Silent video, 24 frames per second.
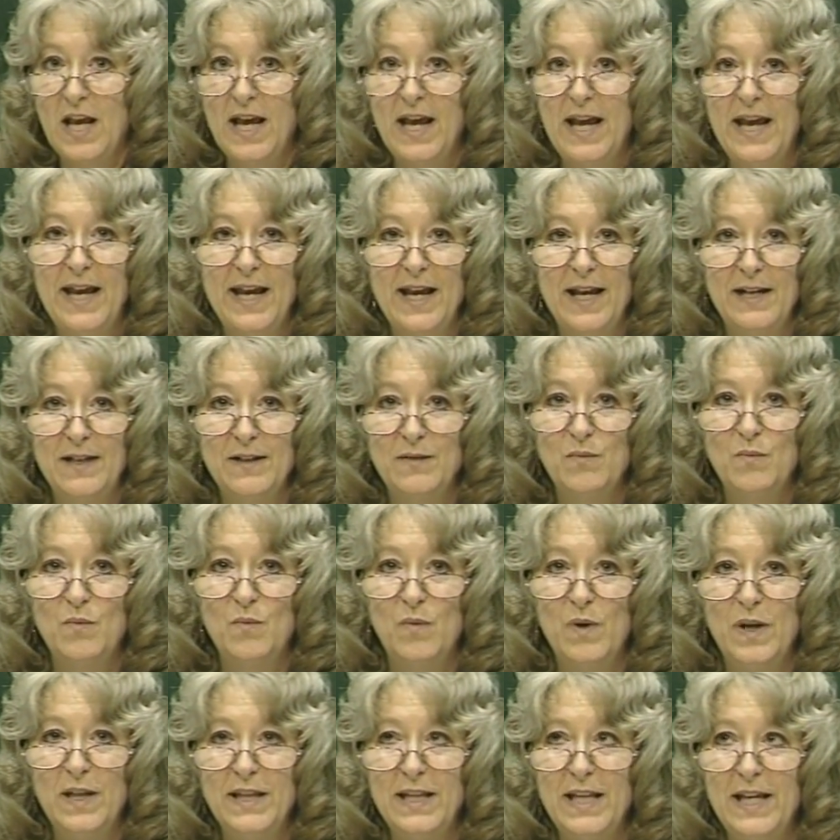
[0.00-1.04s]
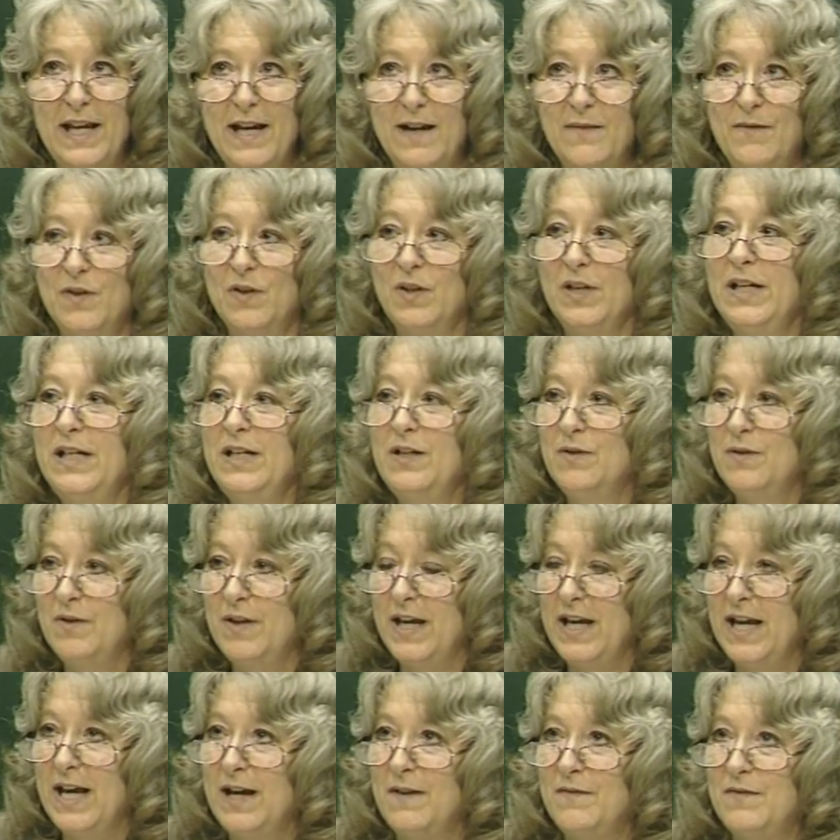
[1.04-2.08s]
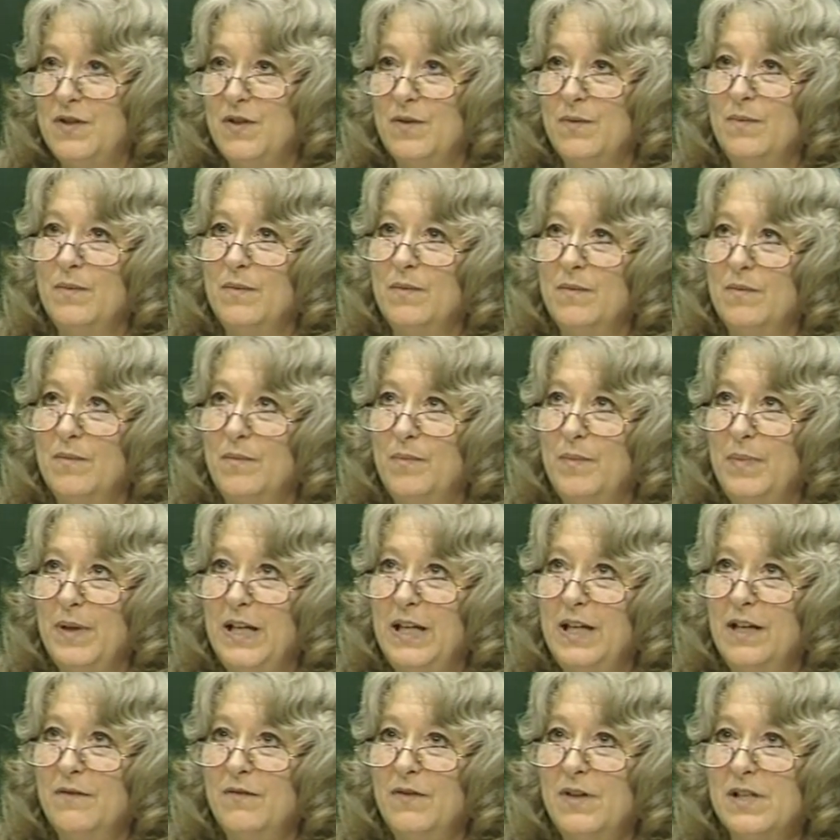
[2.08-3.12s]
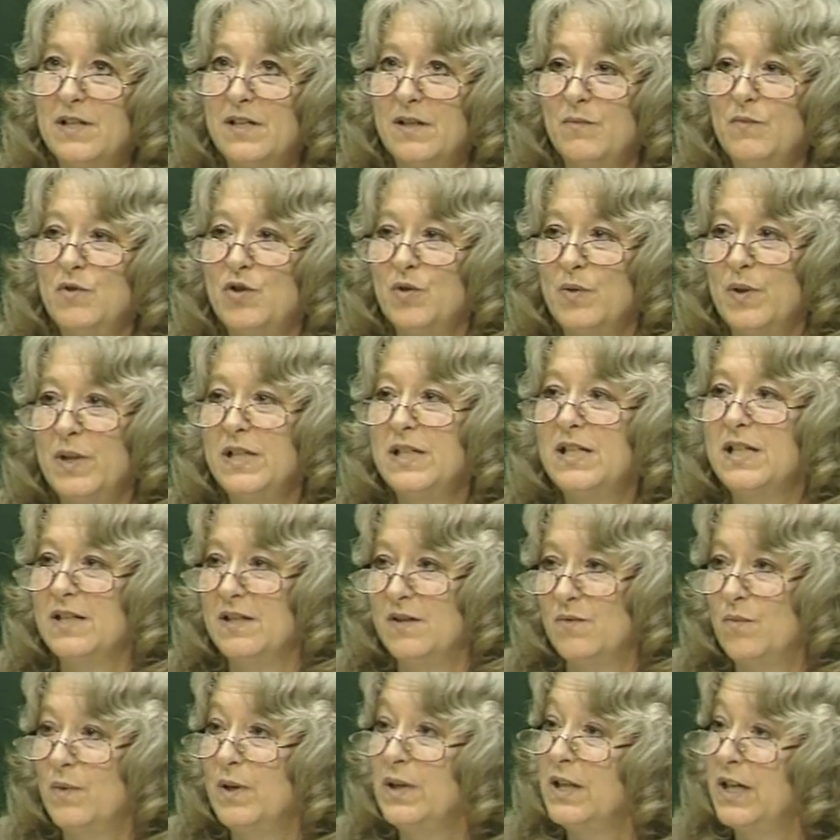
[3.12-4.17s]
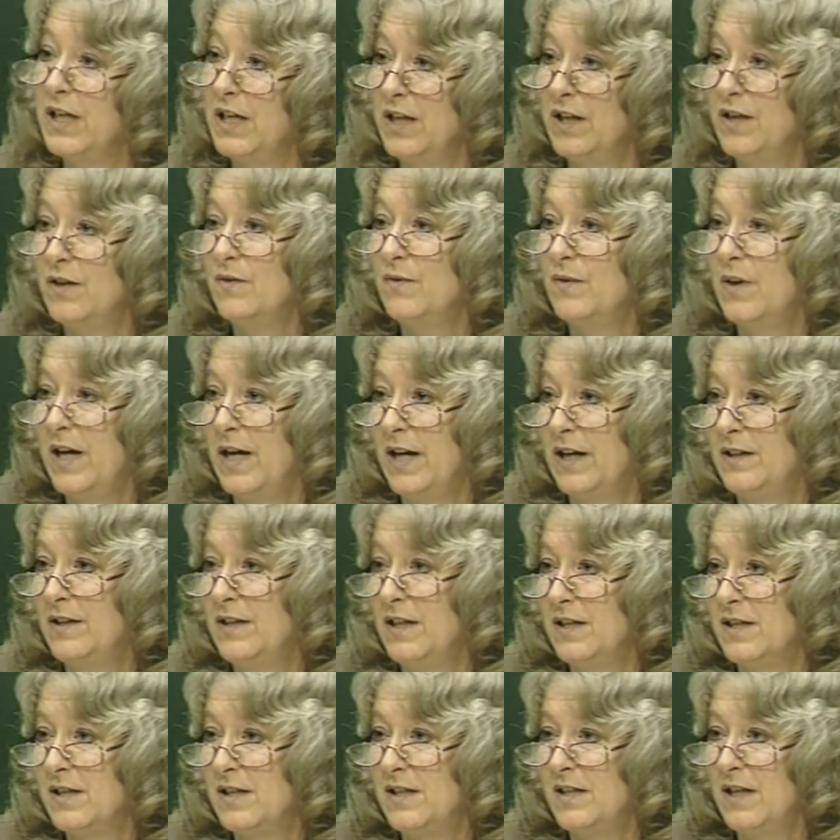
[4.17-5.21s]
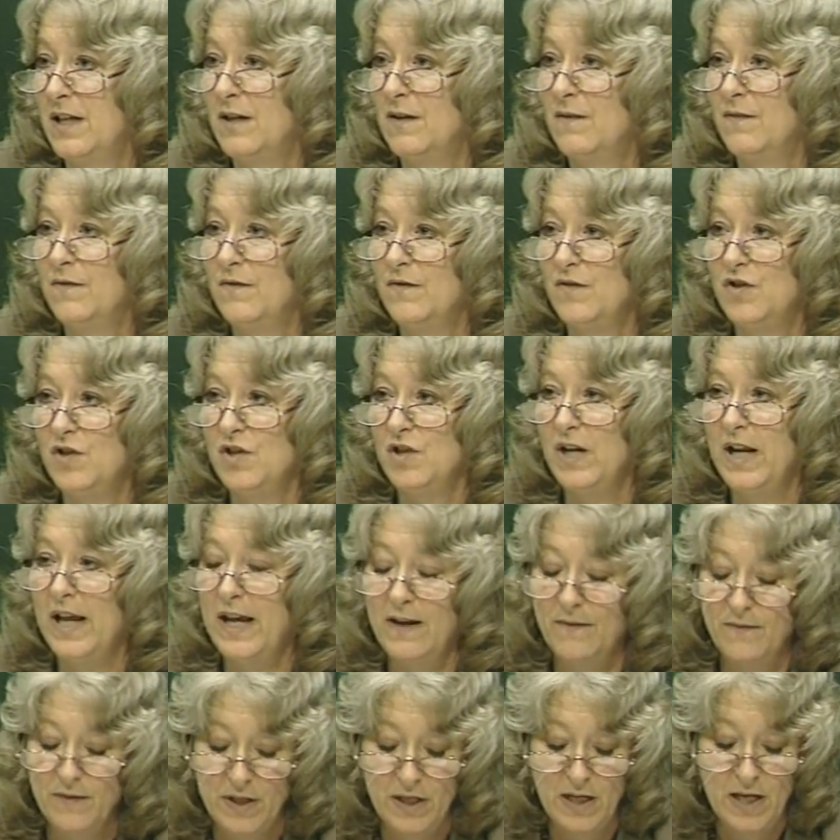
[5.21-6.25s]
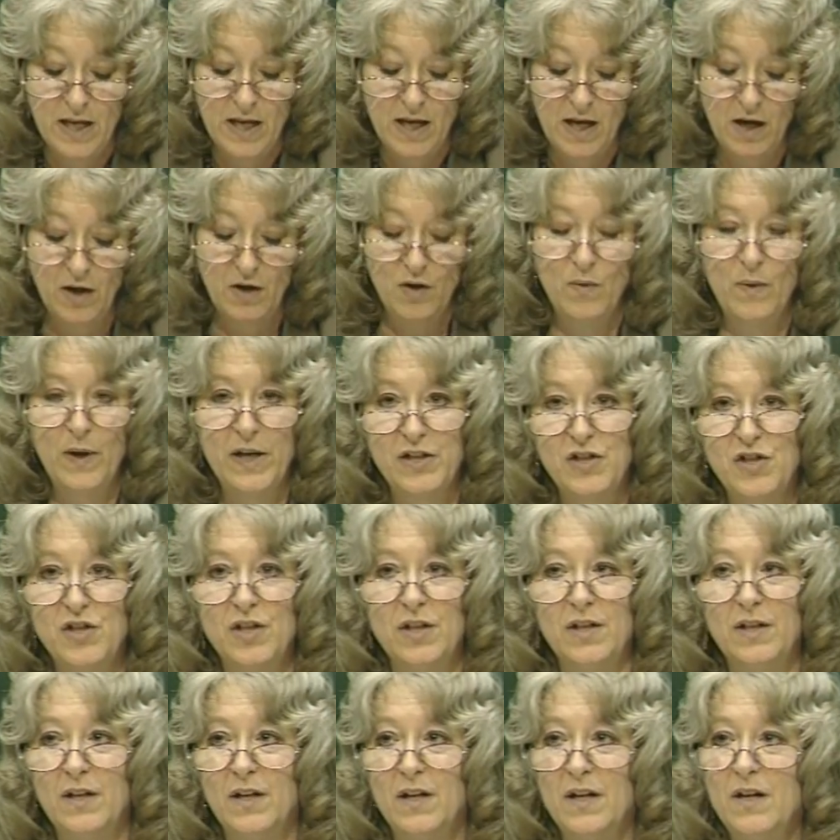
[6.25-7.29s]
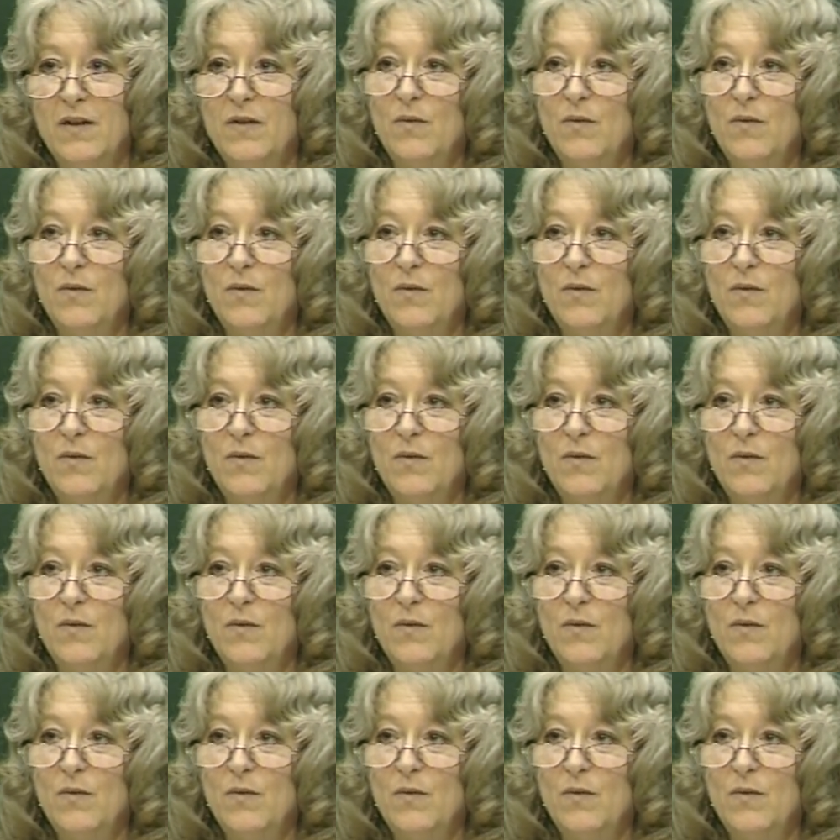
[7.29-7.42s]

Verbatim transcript: And when they have a leader, they have to be given some choices when they interact instead of having a question.